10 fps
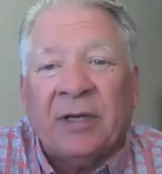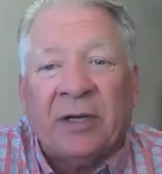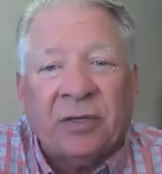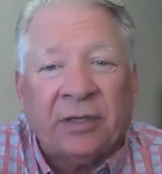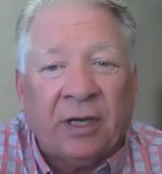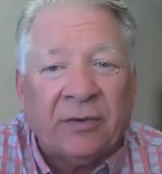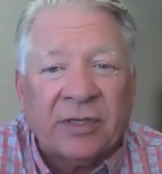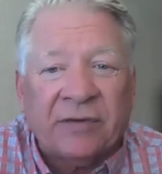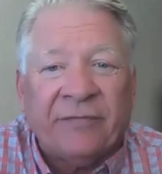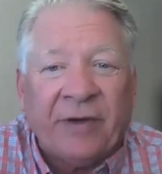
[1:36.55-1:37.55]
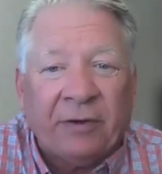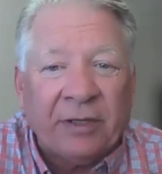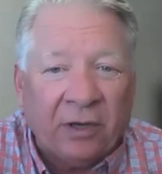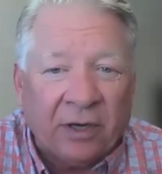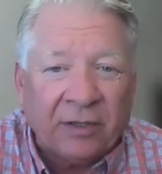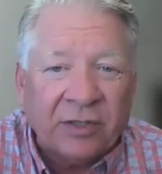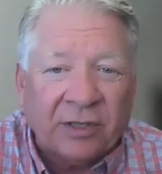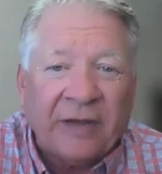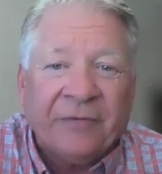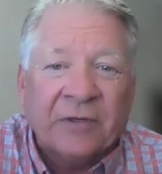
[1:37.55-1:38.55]
and I took out some very large
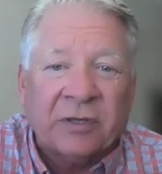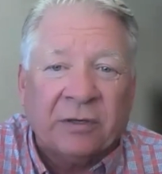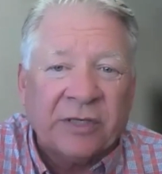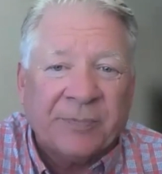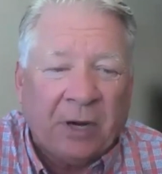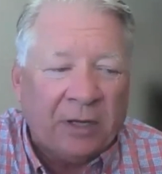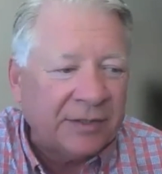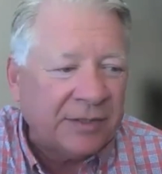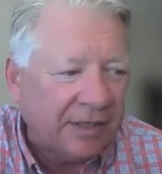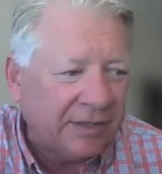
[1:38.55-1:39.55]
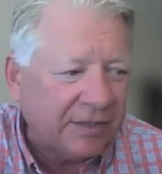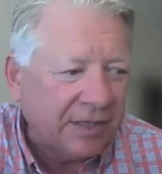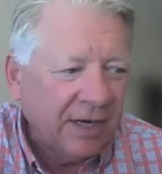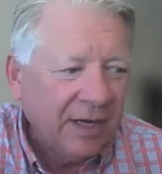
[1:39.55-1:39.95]
life insurance policies,